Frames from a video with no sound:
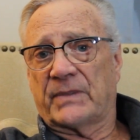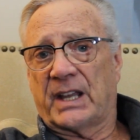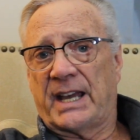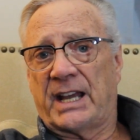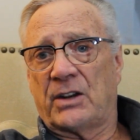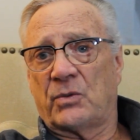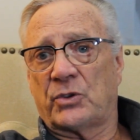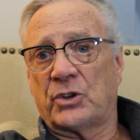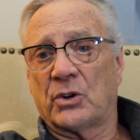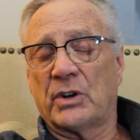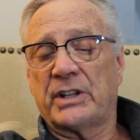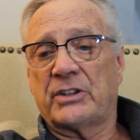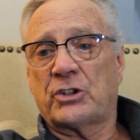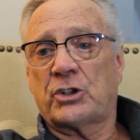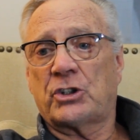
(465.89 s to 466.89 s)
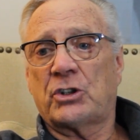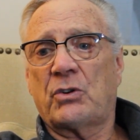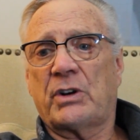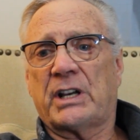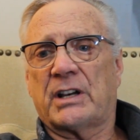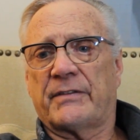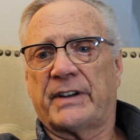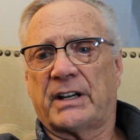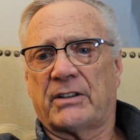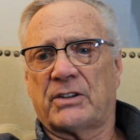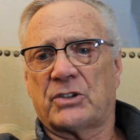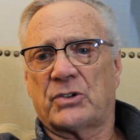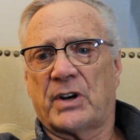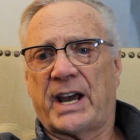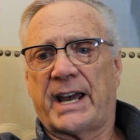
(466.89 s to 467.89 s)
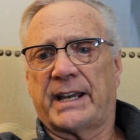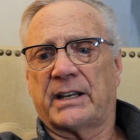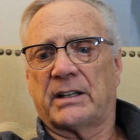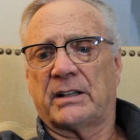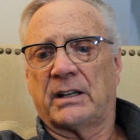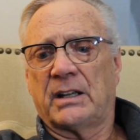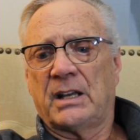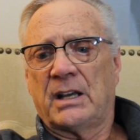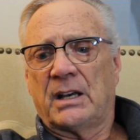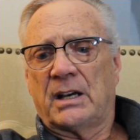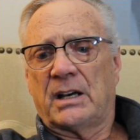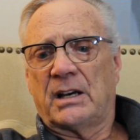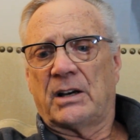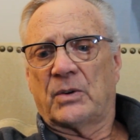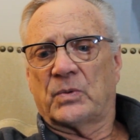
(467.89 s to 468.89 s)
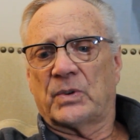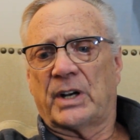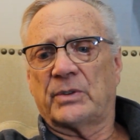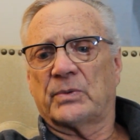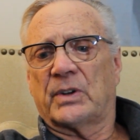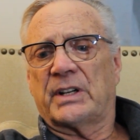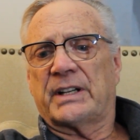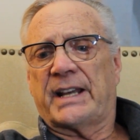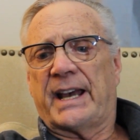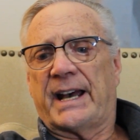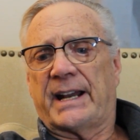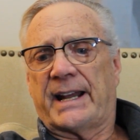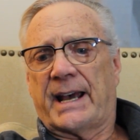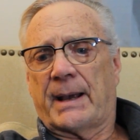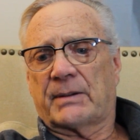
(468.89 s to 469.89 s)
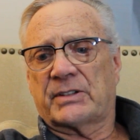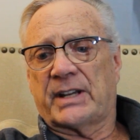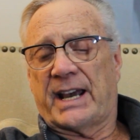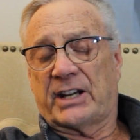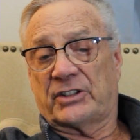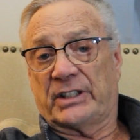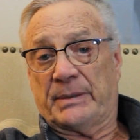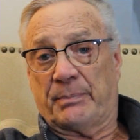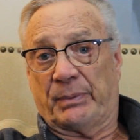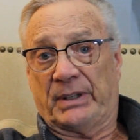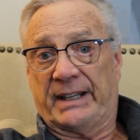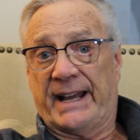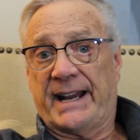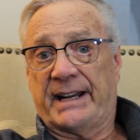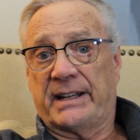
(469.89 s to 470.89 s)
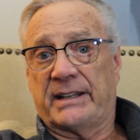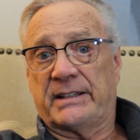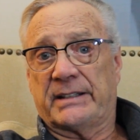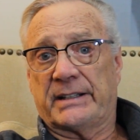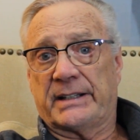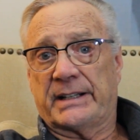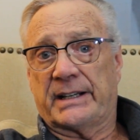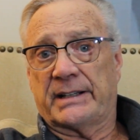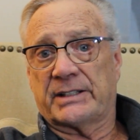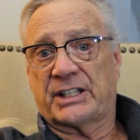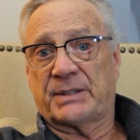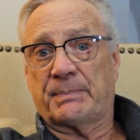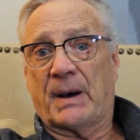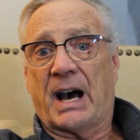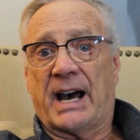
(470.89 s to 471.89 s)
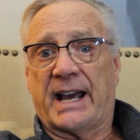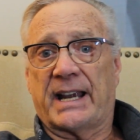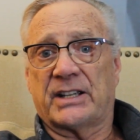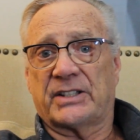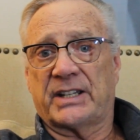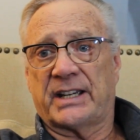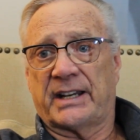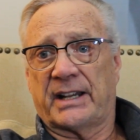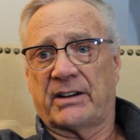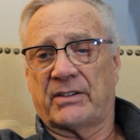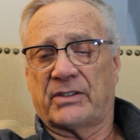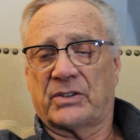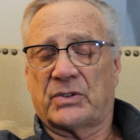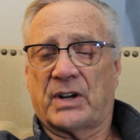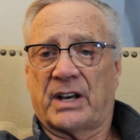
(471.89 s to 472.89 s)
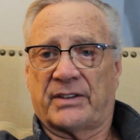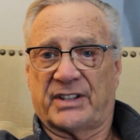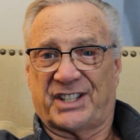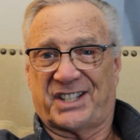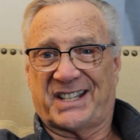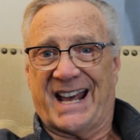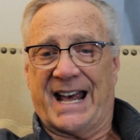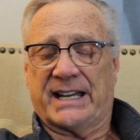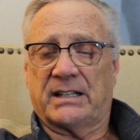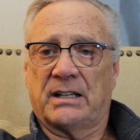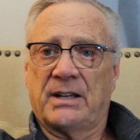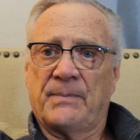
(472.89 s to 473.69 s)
And during the shooting of Enter the Dragon, Run Run had actually planted spies on the set,